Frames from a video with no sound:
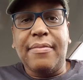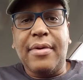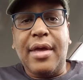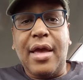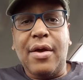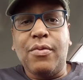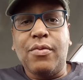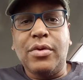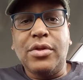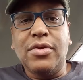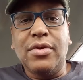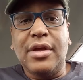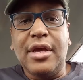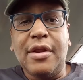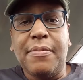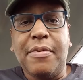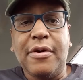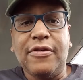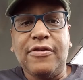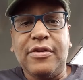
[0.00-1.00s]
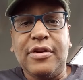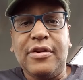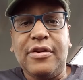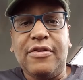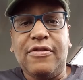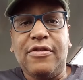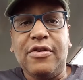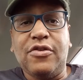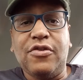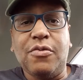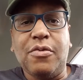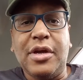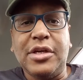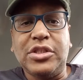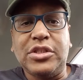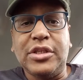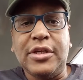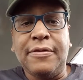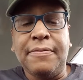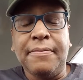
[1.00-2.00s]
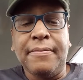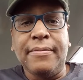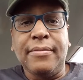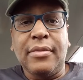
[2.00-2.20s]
when you get a person in a situation